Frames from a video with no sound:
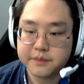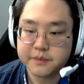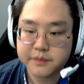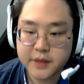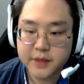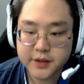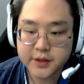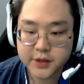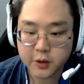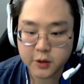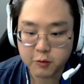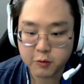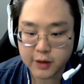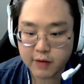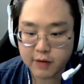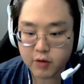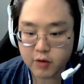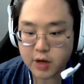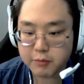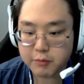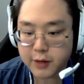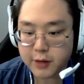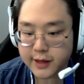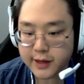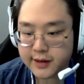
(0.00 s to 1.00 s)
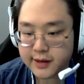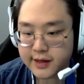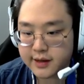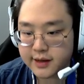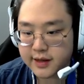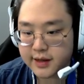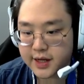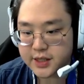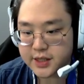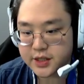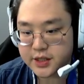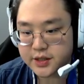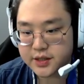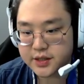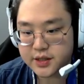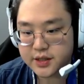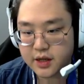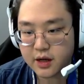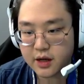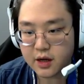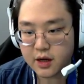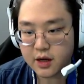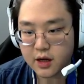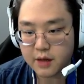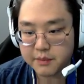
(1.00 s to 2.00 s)
So whenever I play League of Legends,
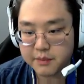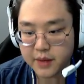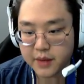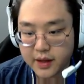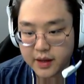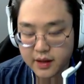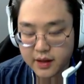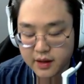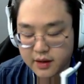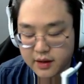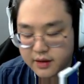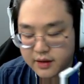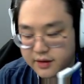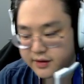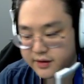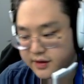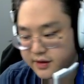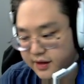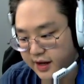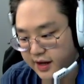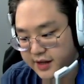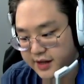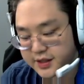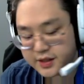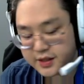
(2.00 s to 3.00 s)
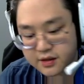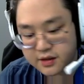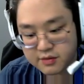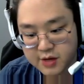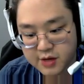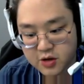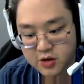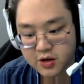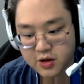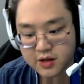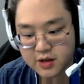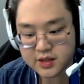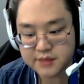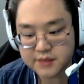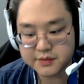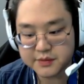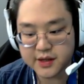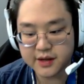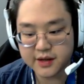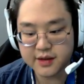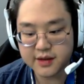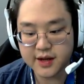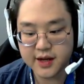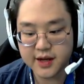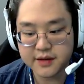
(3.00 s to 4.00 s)
I just think about concepts
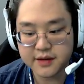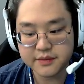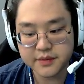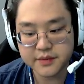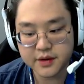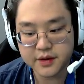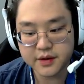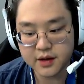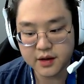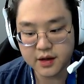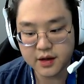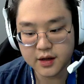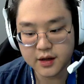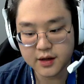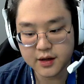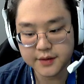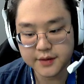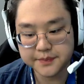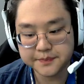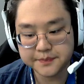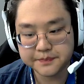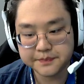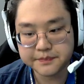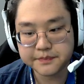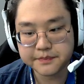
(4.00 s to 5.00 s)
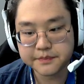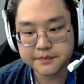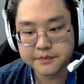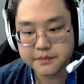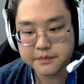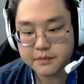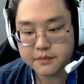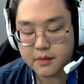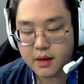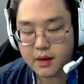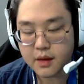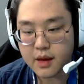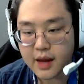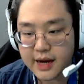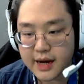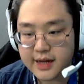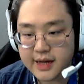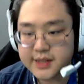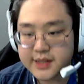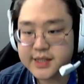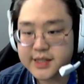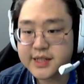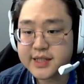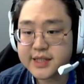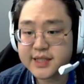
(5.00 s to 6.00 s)
like that. And
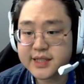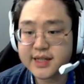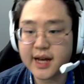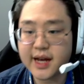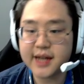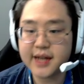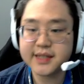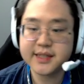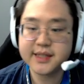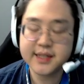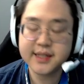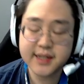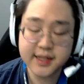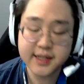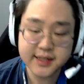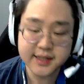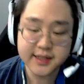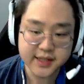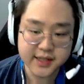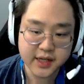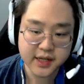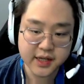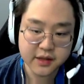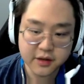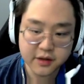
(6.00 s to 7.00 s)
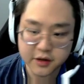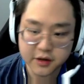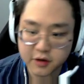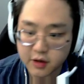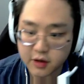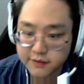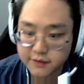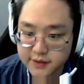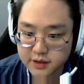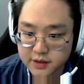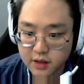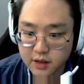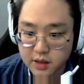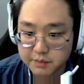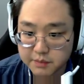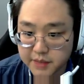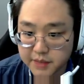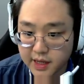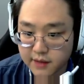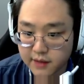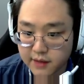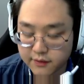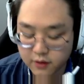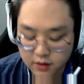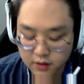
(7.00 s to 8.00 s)
as you guys can see, the nerf is not
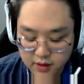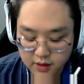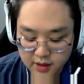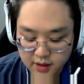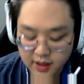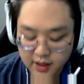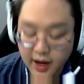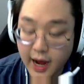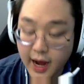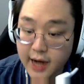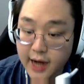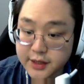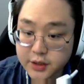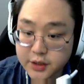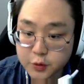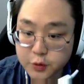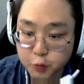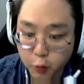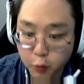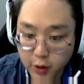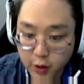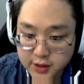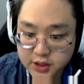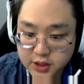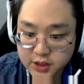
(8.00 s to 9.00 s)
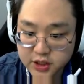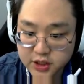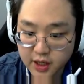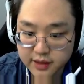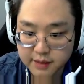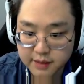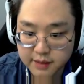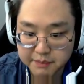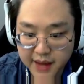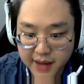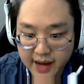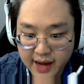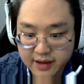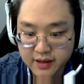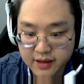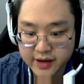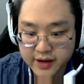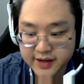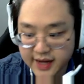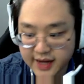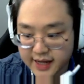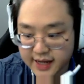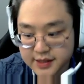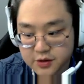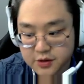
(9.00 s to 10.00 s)
impactful. I just one-shot the backline
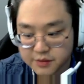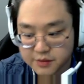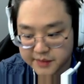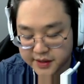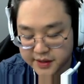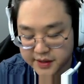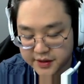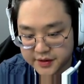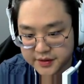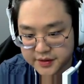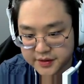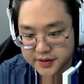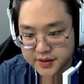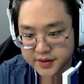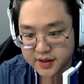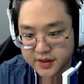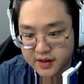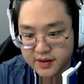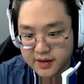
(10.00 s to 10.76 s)
caster minions